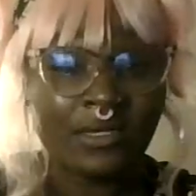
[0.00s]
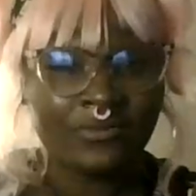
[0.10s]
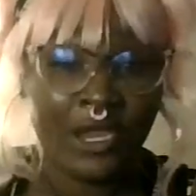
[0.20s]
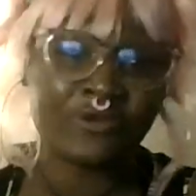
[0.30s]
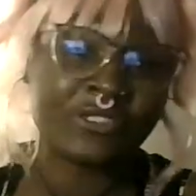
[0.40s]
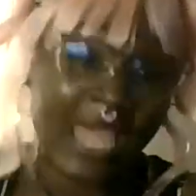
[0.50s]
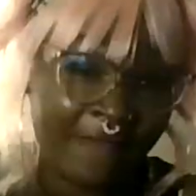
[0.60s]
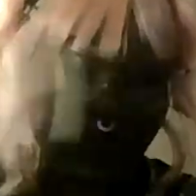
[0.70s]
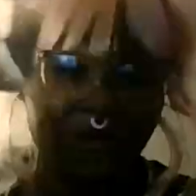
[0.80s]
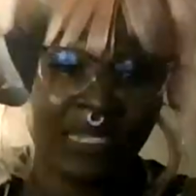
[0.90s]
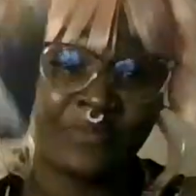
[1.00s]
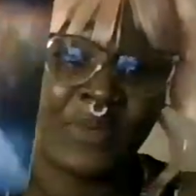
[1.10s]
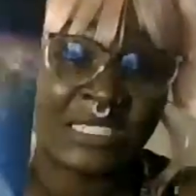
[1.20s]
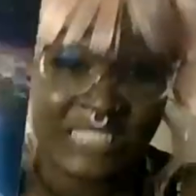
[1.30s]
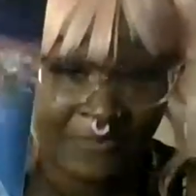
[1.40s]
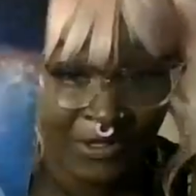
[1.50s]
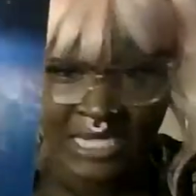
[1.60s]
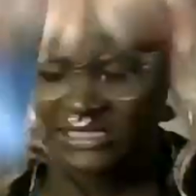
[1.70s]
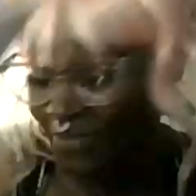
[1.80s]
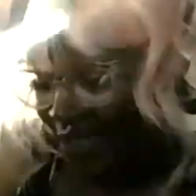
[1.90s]
They're definitely pissed. I feel like
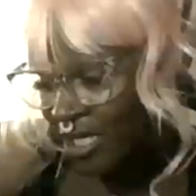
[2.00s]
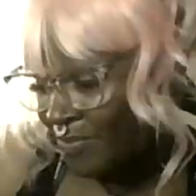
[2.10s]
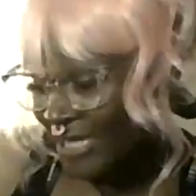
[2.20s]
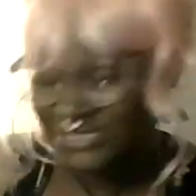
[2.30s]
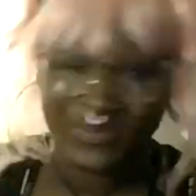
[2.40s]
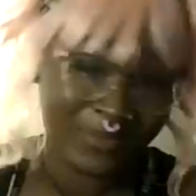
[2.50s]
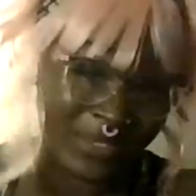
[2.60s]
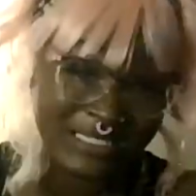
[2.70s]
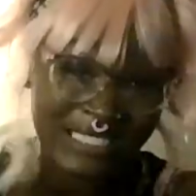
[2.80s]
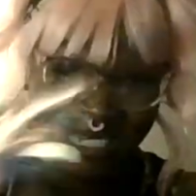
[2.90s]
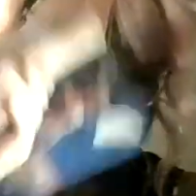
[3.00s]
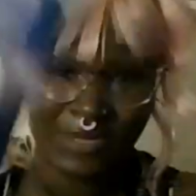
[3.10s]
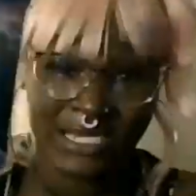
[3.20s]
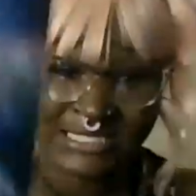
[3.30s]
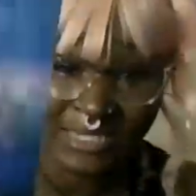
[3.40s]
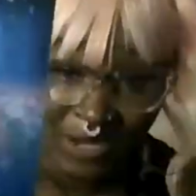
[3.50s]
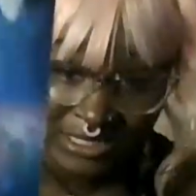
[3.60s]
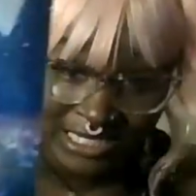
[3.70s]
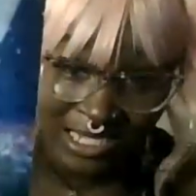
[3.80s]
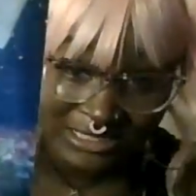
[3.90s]
somebody could possibly been satisfied because they probably
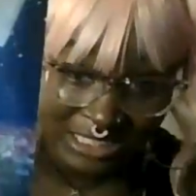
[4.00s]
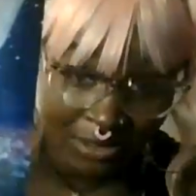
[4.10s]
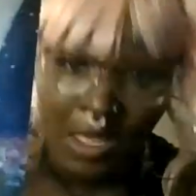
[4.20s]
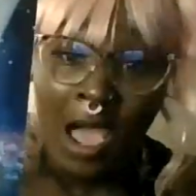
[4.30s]
got some.